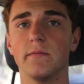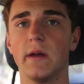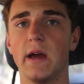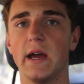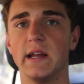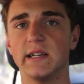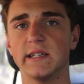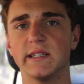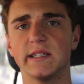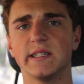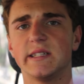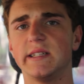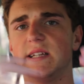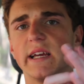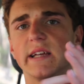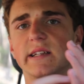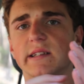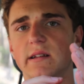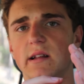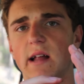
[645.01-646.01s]
It doesn't
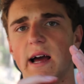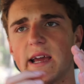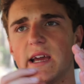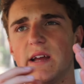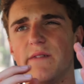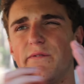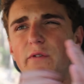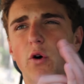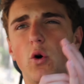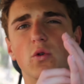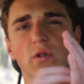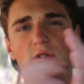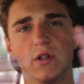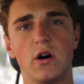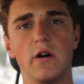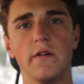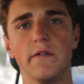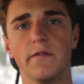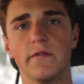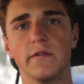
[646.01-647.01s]
stick, like it falls
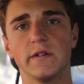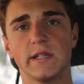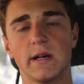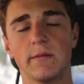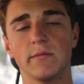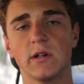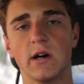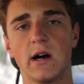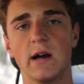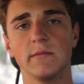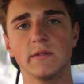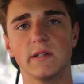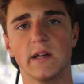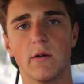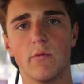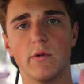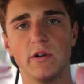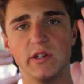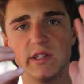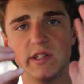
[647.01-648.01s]
off sometimes, like when you